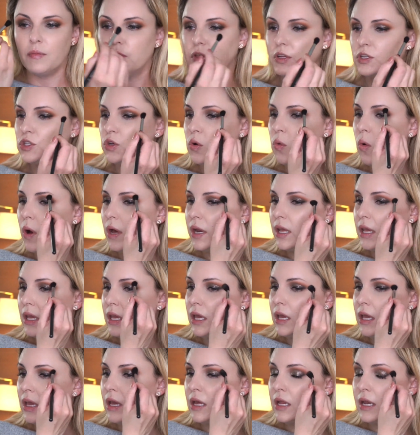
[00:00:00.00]
the
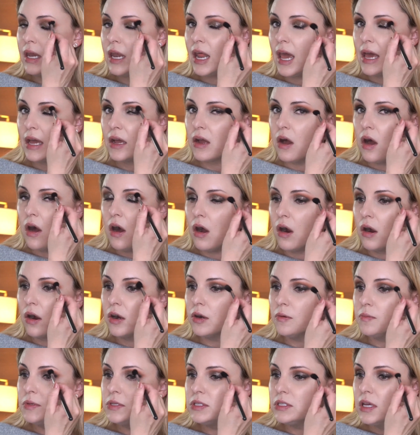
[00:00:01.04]
20 net
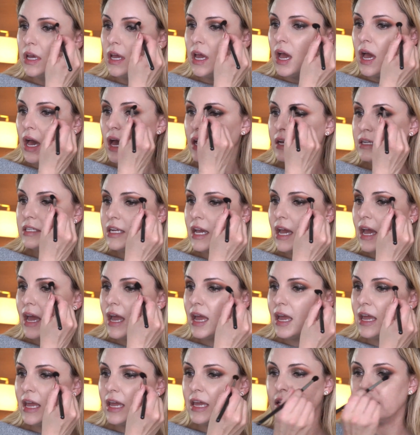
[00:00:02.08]
carbs a
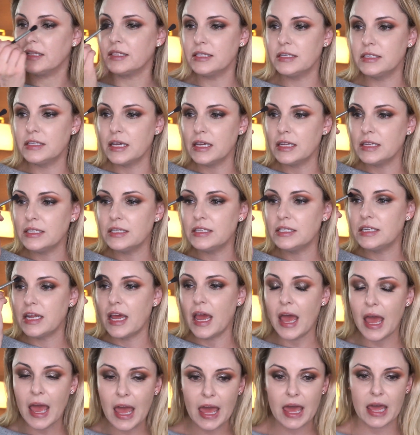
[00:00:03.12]
day. It's
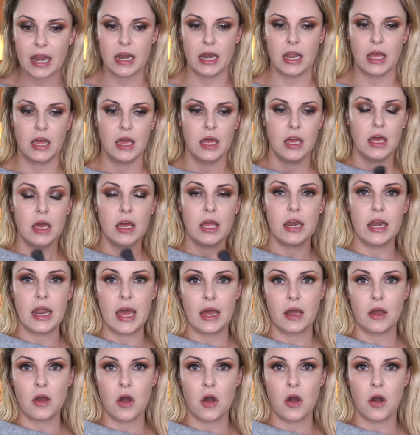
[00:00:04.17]
10
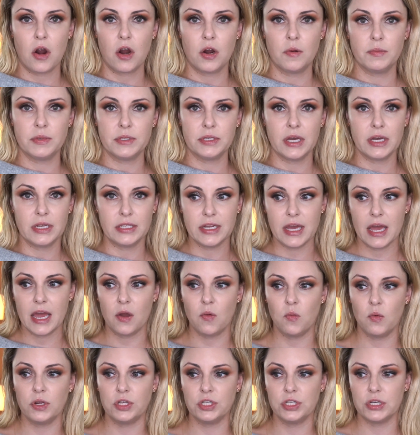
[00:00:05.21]
net carbs a
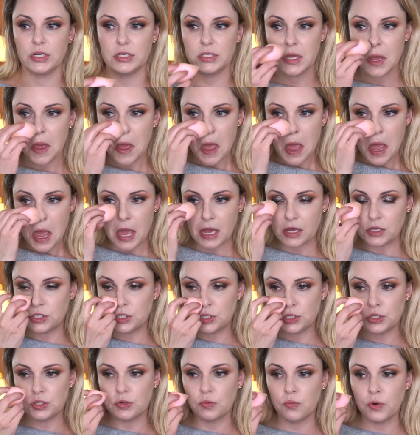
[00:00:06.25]
day, which is
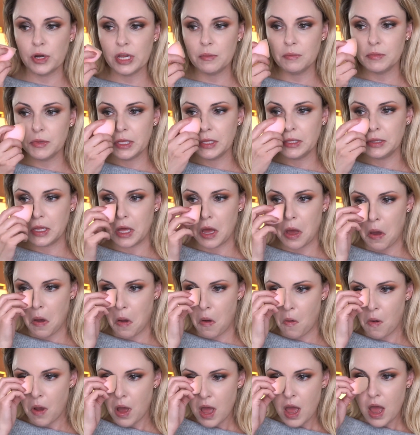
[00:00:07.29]
extremely
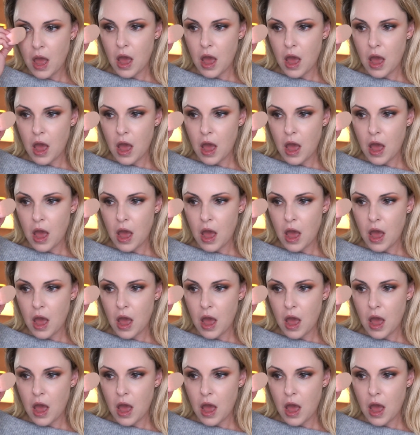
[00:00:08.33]
low.